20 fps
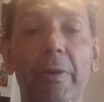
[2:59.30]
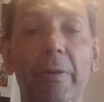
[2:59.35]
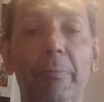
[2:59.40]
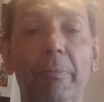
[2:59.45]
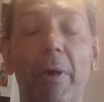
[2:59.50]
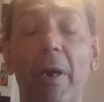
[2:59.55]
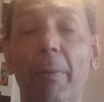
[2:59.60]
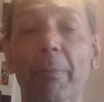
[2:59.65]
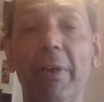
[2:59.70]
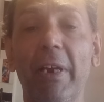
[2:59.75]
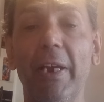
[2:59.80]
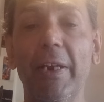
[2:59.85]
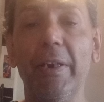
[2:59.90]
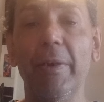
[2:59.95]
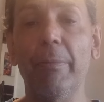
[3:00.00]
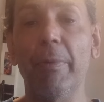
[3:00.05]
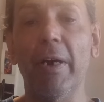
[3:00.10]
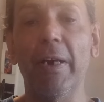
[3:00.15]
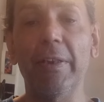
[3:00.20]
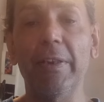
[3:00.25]

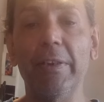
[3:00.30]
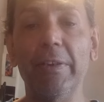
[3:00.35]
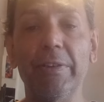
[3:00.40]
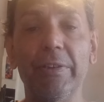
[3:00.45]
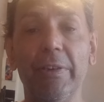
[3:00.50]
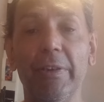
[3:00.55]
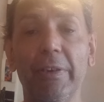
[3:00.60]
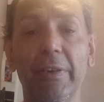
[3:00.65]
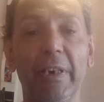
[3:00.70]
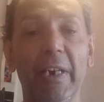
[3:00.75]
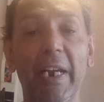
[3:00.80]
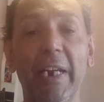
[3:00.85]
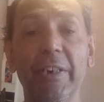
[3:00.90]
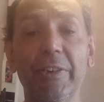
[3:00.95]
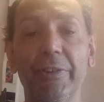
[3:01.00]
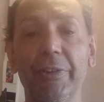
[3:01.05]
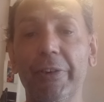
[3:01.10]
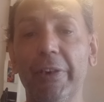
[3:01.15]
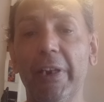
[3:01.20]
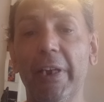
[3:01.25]
permeated by these
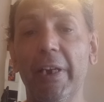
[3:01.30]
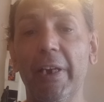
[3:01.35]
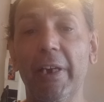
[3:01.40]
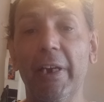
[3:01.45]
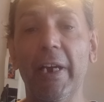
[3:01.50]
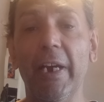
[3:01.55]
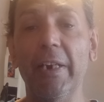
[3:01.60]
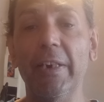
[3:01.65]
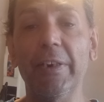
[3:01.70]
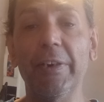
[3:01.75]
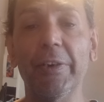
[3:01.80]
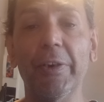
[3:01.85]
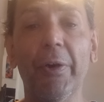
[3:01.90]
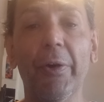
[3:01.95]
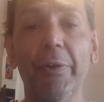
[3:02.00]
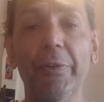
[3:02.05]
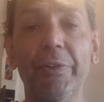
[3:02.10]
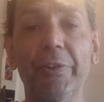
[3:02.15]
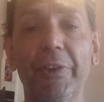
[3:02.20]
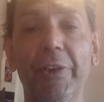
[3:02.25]
ancient alien
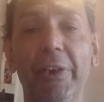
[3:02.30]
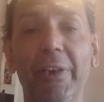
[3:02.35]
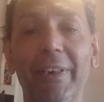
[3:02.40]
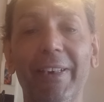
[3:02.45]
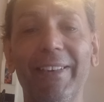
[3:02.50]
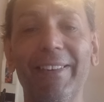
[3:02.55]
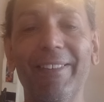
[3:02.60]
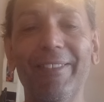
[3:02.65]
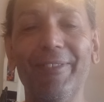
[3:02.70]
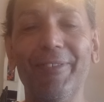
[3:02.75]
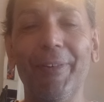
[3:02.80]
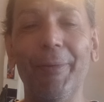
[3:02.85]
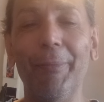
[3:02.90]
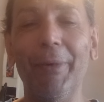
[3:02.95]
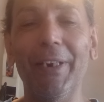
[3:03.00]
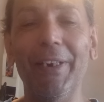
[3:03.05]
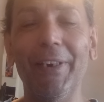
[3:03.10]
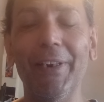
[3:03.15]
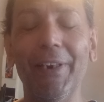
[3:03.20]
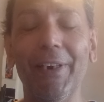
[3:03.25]
gods from
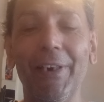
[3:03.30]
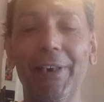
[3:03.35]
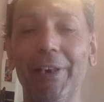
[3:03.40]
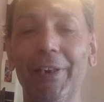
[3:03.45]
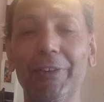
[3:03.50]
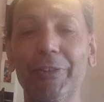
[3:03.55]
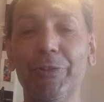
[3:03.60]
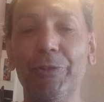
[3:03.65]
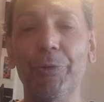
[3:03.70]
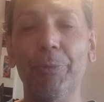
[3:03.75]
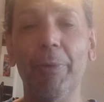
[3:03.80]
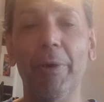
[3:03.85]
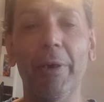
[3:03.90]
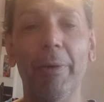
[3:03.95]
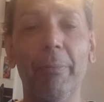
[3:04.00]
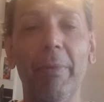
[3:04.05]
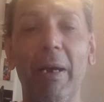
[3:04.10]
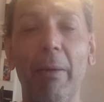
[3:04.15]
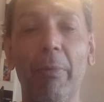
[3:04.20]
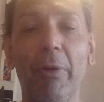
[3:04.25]
India and Sumer
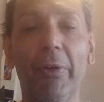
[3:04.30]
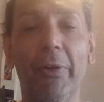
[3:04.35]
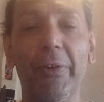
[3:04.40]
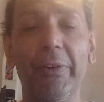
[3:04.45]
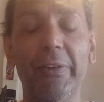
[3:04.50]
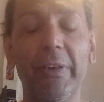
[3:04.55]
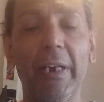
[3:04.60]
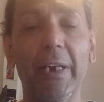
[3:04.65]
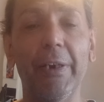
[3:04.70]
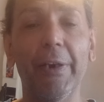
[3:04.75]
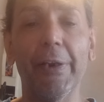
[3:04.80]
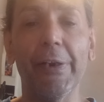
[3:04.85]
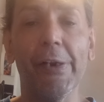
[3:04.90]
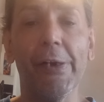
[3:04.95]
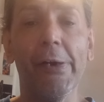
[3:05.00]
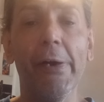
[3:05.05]
and Babylon and Canaan